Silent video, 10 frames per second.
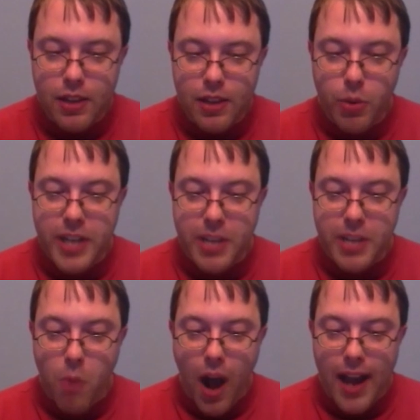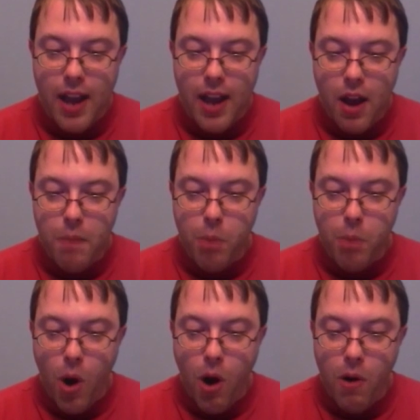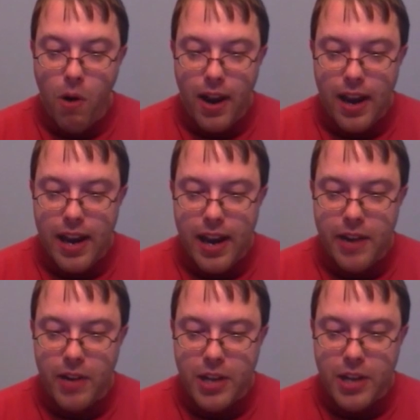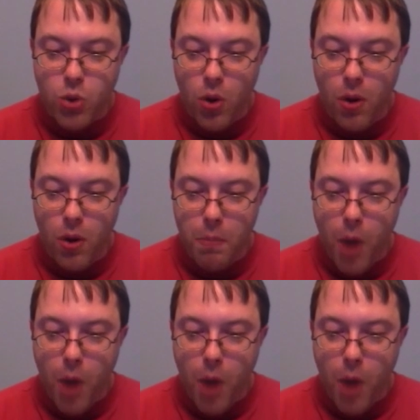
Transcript: The reason why pro-intellectual